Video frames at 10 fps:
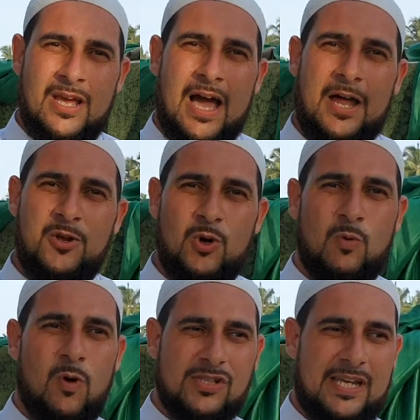and who
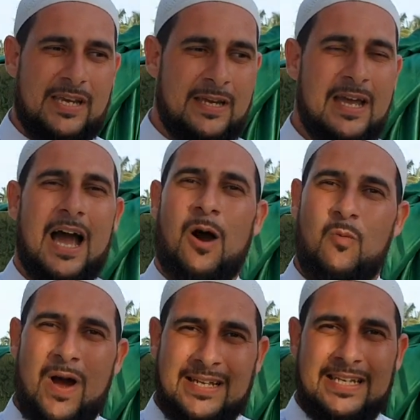was he and
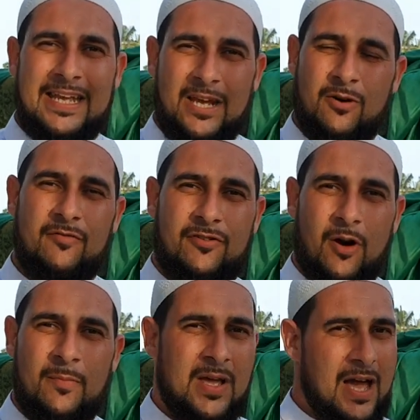where did he come
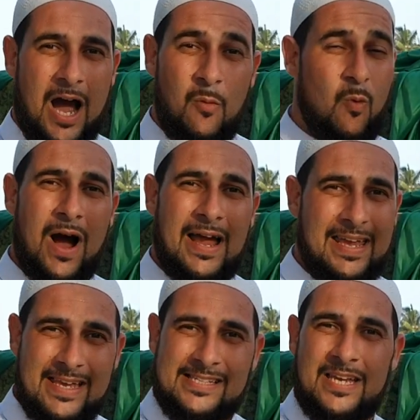from and why
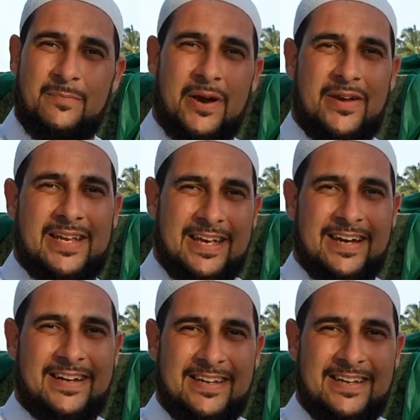is he buried here